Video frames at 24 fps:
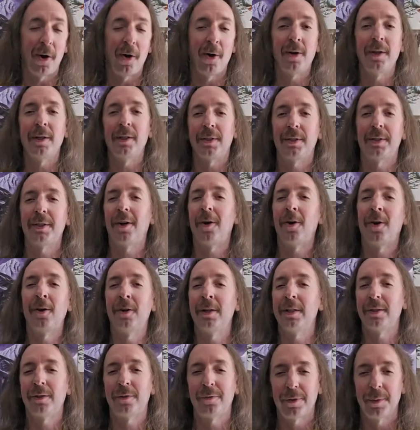artist to
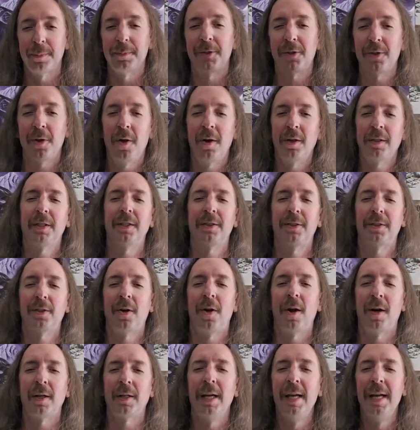artist, from song to
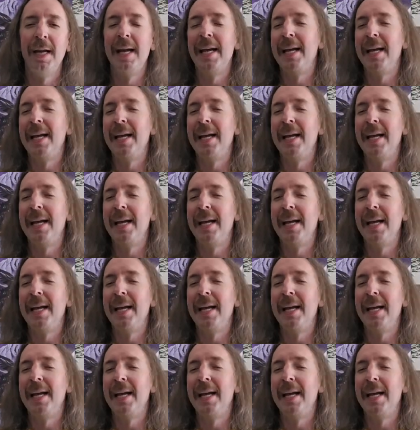song.